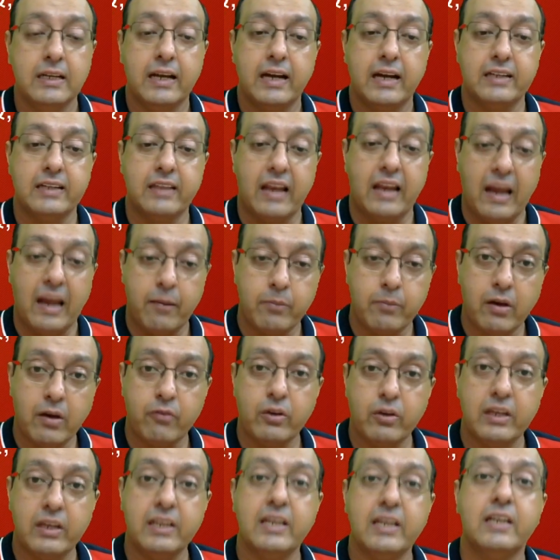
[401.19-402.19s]
and the Lambda
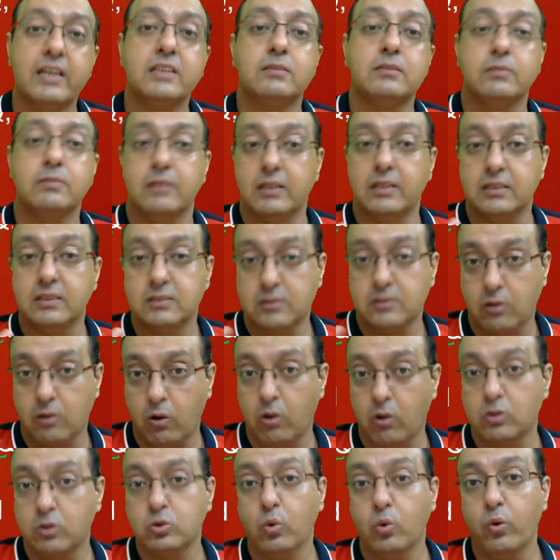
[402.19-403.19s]
variant is
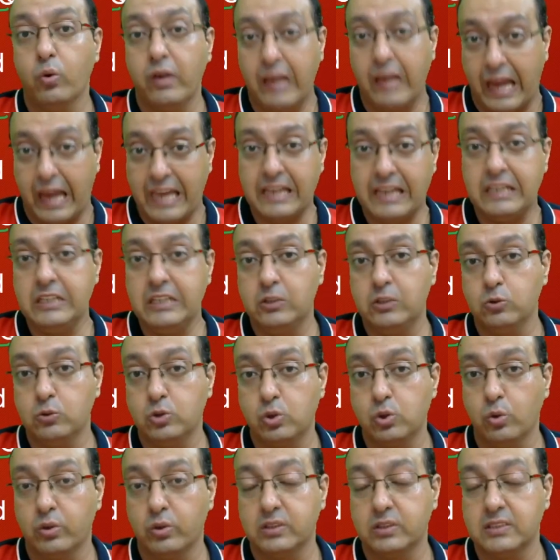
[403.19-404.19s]
also likely to
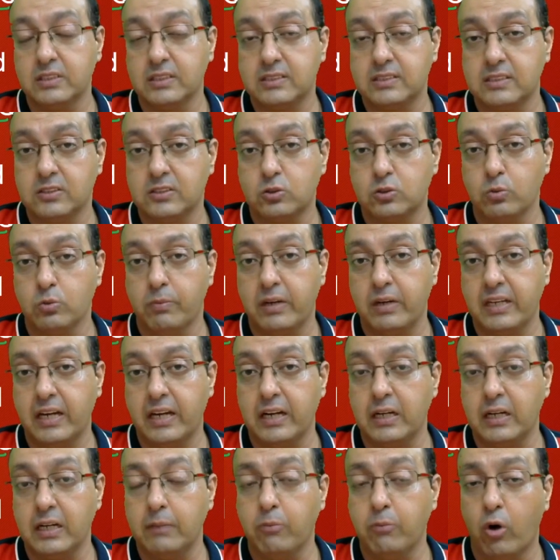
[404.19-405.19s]
show resistance to many
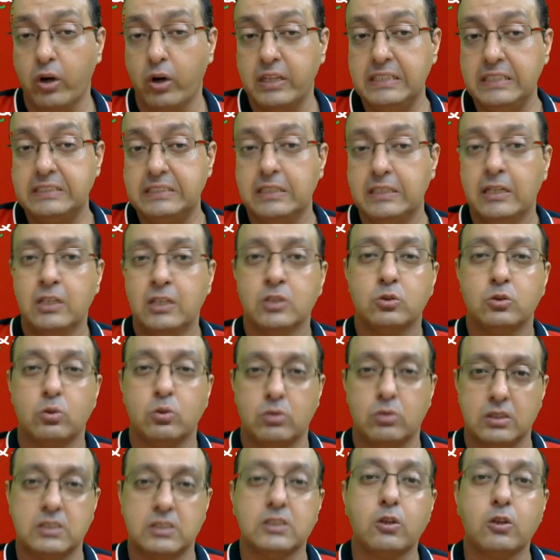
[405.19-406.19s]
antibodies. So
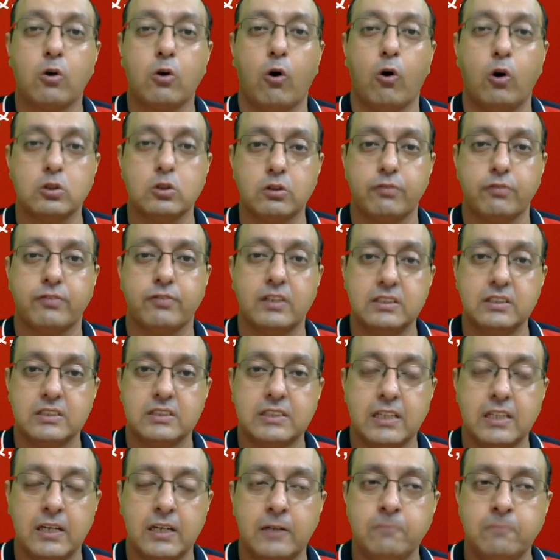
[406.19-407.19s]
this is a cause of
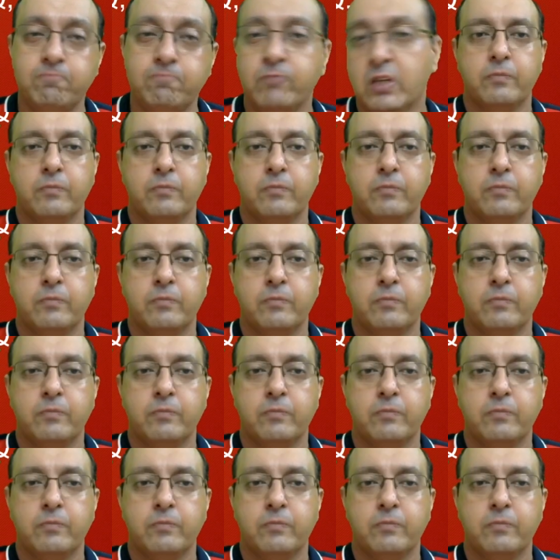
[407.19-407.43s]
concern.